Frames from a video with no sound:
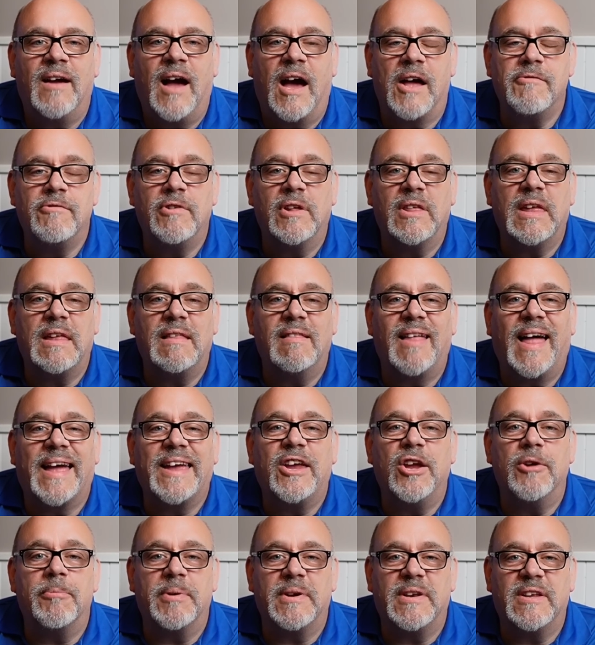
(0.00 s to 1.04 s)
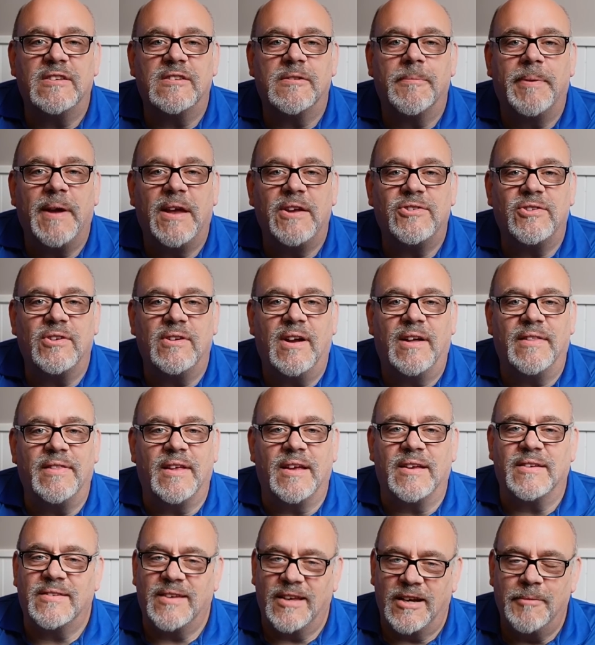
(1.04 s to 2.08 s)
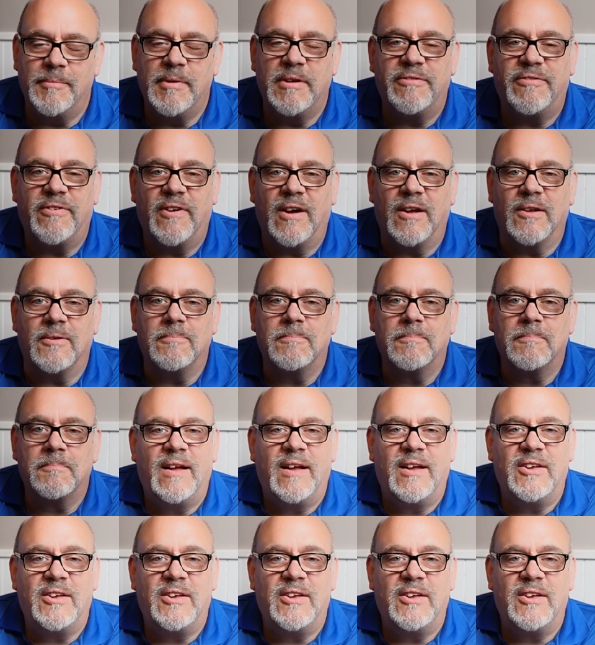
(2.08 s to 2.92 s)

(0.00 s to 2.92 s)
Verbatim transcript: I'd really like your participation on this. It'll be fun.